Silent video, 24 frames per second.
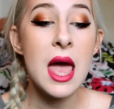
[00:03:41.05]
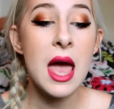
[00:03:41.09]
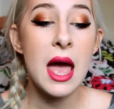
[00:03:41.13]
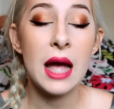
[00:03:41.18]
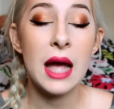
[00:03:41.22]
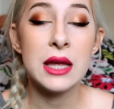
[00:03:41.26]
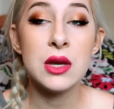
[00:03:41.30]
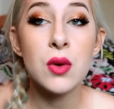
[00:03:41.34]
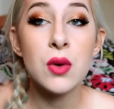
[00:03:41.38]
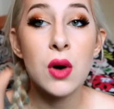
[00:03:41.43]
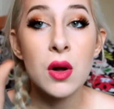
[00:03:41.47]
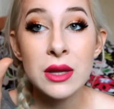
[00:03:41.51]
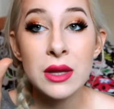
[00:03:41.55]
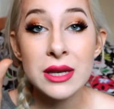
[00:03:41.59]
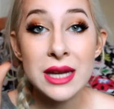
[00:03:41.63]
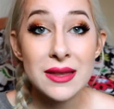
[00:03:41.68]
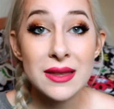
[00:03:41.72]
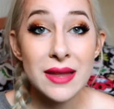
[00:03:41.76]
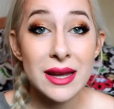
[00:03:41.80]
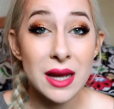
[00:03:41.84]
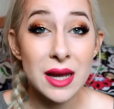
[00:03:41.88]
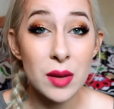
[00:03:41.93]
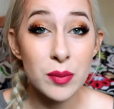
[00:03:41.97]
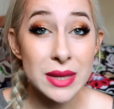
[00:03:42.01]
and you only
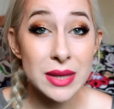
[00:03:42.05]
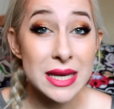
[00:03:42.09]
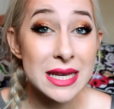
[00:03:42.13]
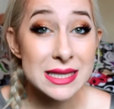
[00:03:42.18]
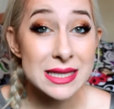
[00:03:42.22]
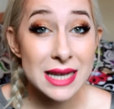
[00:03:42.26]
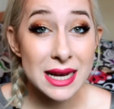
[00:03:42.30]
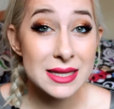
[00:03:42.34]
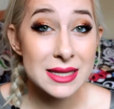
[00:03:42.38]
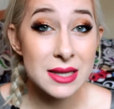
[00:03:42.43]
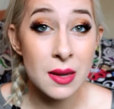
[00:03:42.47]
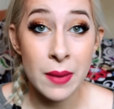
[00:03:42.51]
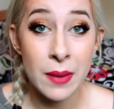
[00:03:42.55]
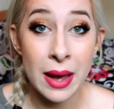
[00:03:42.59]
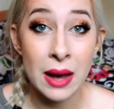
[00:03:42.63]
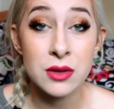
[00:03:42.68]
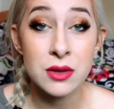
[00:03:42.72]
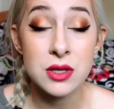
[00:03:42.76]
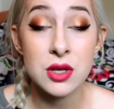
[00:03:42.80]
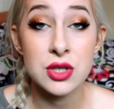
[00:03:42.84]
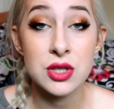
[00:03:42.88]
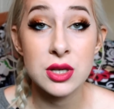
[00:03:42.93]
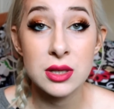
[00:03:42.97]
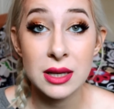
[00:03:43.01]
need like a pea-sized
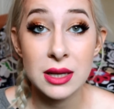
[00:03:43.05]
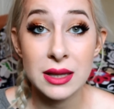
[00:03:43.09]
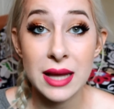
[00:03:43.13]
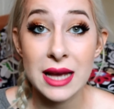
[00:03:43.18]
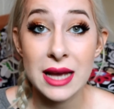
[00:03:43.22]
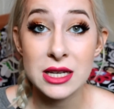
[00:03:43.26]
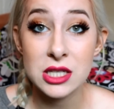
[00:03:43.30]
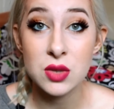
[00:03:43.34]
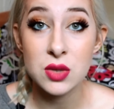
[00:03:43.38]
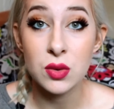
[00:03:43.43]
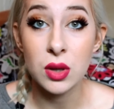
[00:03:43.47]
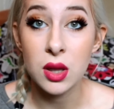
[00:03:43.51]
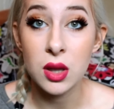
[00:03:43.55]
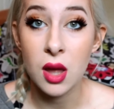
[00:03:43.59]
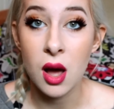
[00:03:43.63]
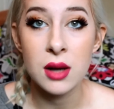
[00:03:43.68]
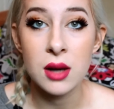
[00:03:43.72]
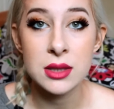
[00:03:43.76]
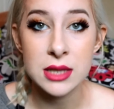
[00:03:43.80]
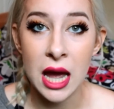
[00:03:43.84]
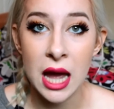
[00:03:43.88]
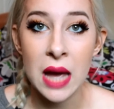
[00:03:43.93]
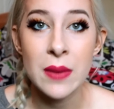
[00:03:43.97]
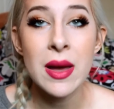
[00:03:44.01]
amount, so it's going to last you a
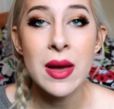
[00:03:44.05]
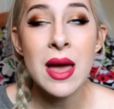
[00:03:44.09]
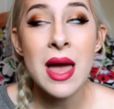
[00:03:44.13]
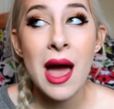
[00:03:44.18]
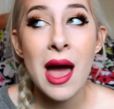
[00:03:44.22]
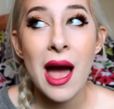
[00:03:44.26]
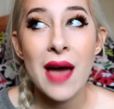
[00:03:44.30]
long time.